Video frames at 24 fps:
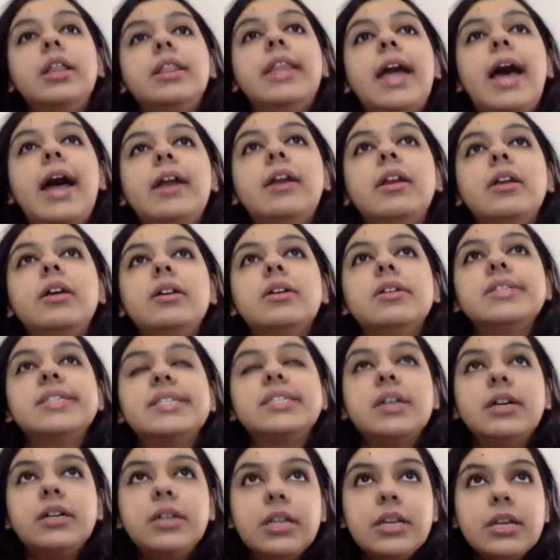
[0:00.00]
that
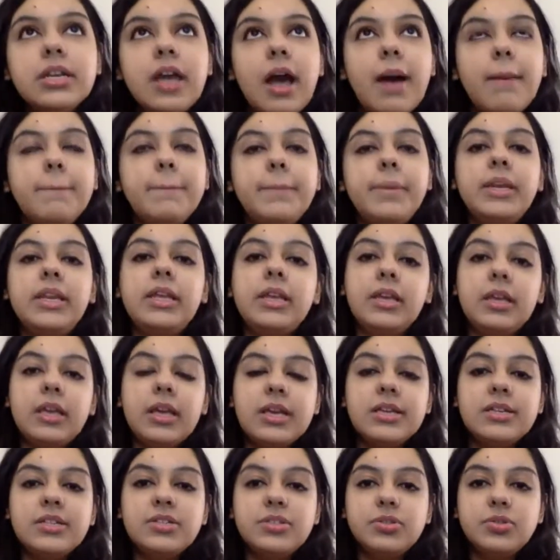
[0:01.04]
certain company
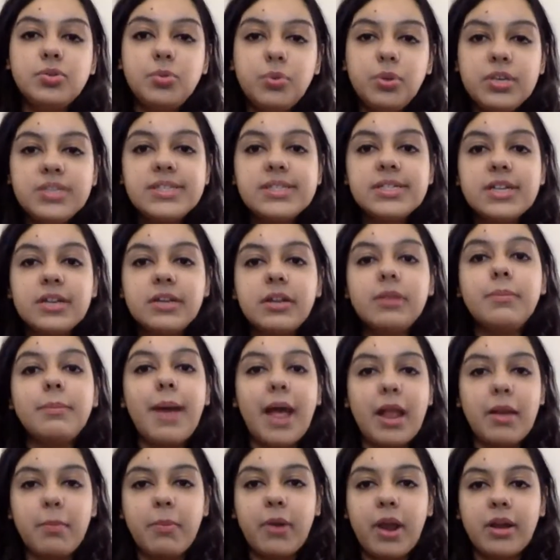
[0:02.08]
is doing certain
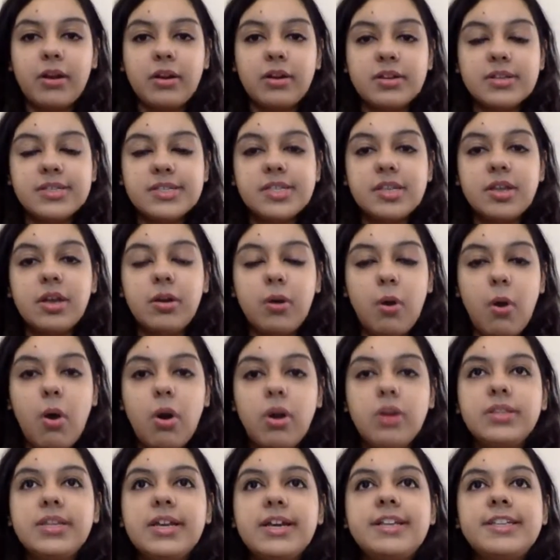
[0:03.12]
malpractice,
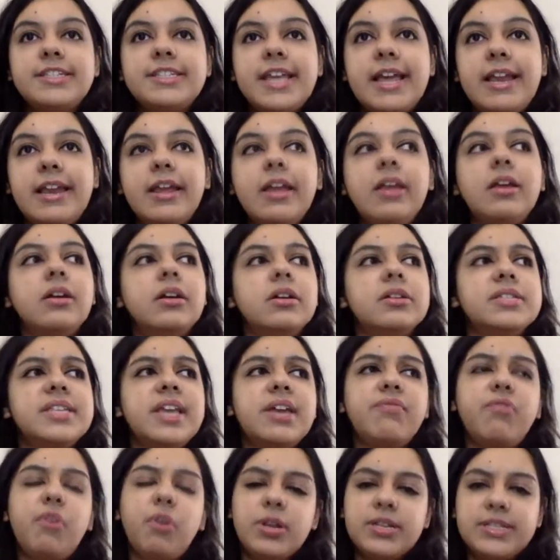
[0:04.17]
or they are selling,
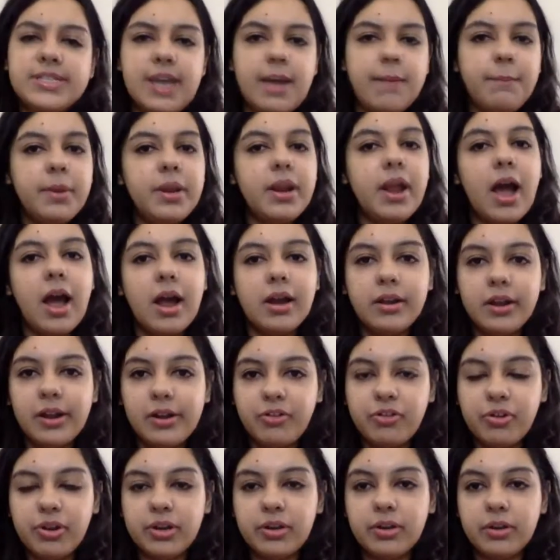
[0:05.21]
say, for example,
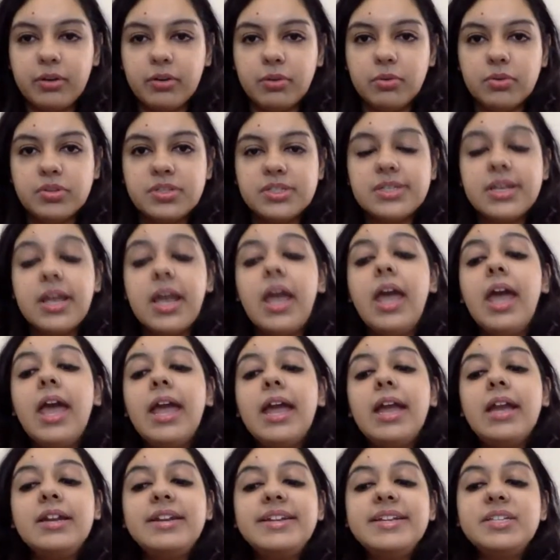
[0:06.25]
adulterated goods.
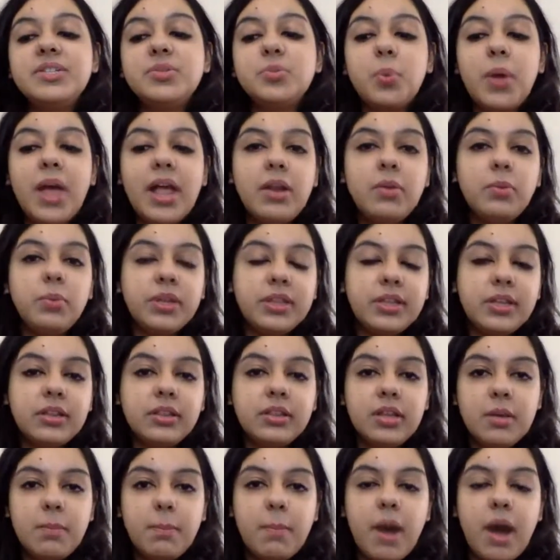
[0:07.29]
It is well
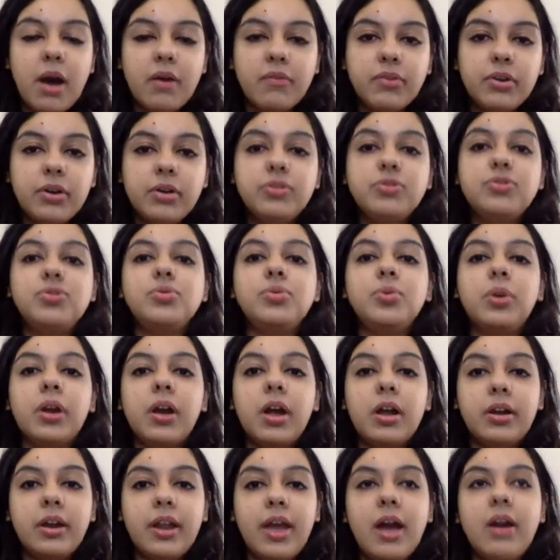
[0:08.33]
within their power to
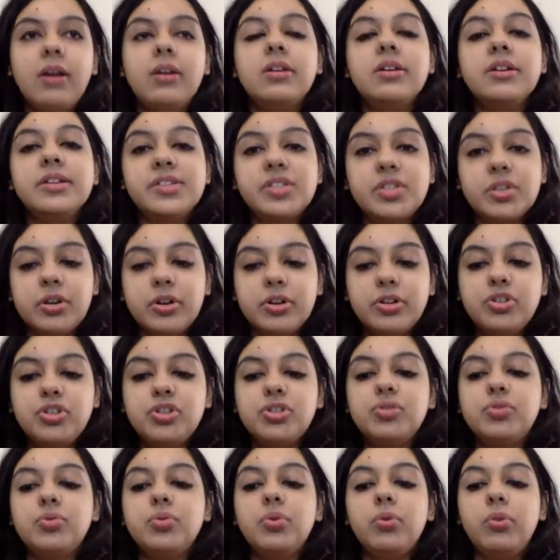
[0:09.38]
conduct a
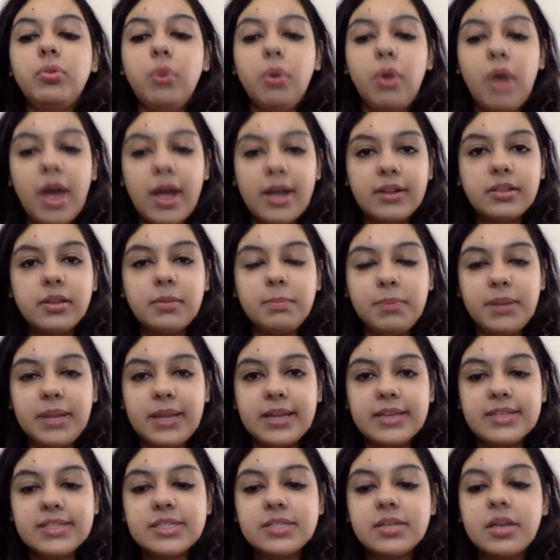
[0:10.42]
search, to look at the
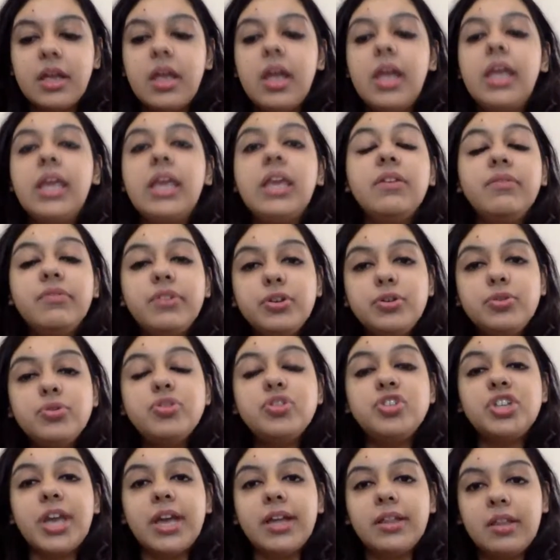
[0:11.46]
place, even
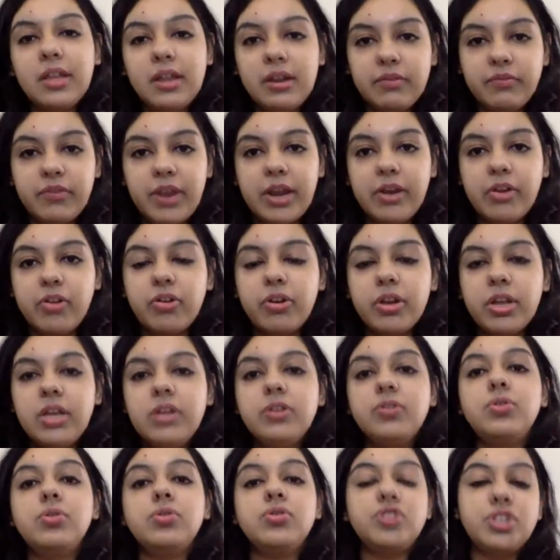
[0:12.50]
to check the
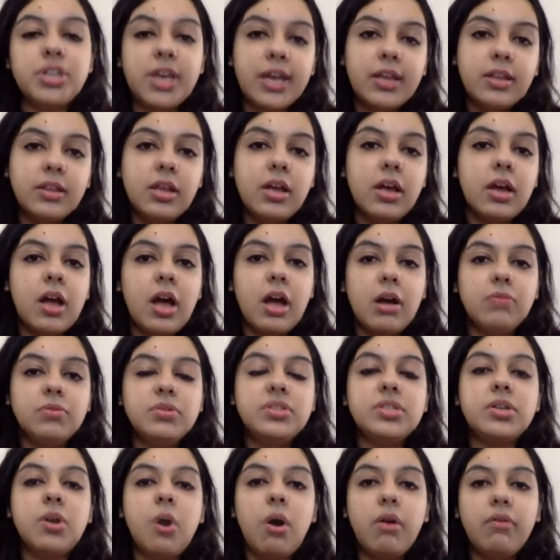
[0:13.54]
inventory, to check the
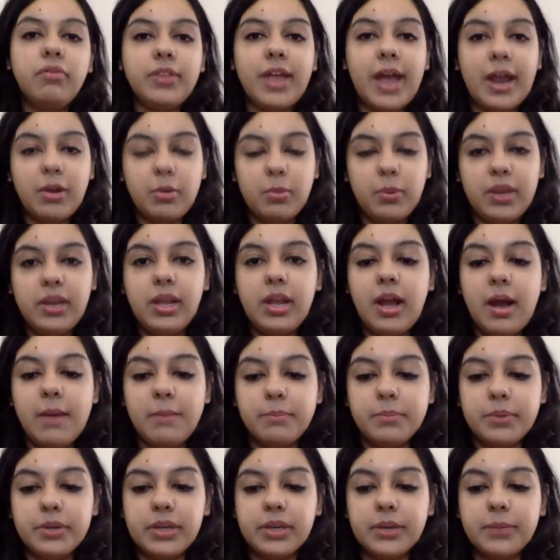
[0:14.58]
accounts of that very
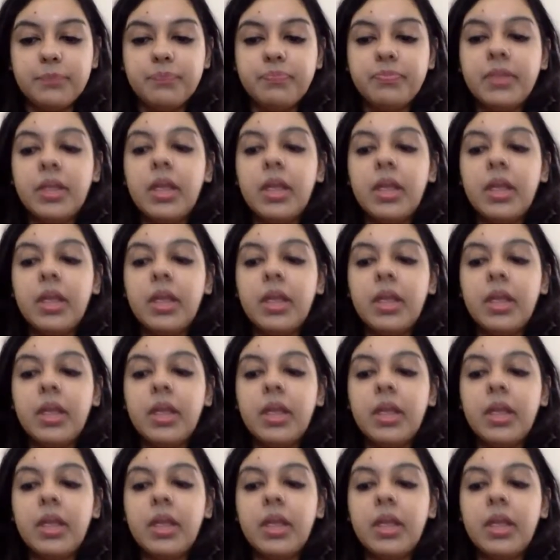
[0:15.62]
company.